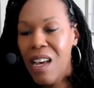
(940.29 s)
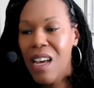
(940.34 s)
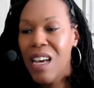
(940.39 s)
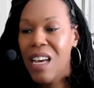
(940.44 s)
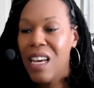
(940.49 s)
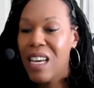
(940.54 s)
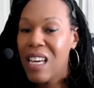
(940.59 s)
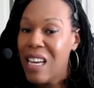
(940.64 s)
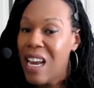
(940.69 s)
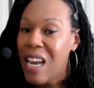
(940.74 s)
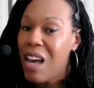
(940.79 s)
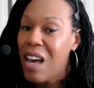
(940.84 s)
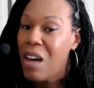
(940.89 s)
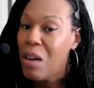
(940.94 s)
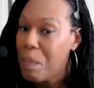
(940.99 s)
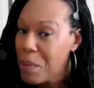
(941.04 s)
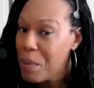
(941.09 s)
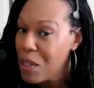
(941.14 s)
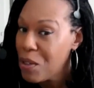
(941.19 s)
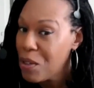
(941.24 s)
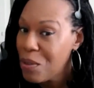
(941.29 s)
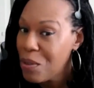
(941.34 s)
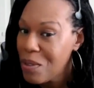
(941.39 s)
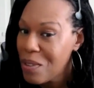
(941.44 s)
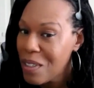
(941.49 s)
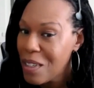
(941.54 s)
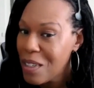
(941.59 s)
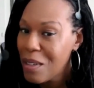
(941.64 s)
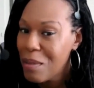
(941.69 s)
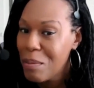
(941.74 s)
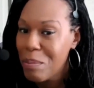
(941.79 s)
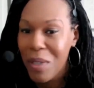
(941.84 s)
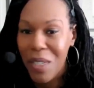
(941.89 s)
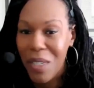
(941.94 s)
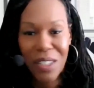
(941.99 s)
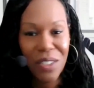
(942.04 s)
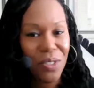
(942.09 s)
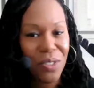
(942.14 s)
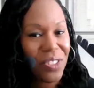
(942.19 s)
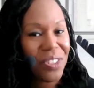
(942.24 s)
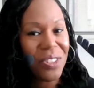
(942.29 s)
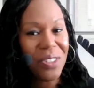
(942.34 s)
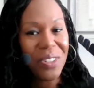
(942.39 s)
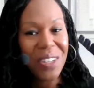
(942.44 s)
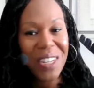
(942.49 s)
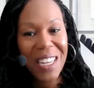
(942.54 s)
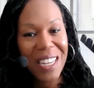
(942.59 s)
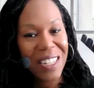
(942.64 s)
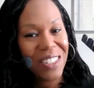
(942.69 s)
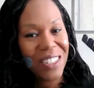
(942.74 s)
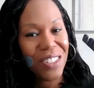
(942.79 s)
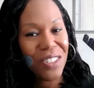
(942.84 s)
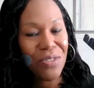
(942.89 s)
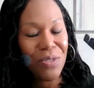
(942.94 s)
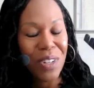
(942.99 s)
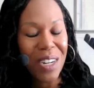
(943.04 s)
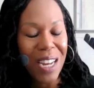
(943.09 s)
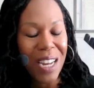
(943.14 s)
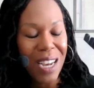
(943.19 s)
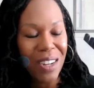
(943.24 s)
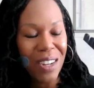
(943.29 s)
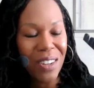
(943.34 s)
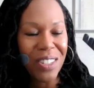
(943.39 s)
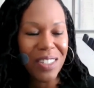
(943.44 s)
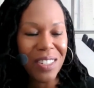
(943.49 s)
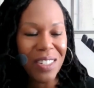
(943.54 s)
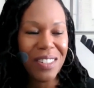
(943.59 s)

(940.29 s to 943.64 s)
It can help you, but you still can't just rely on it.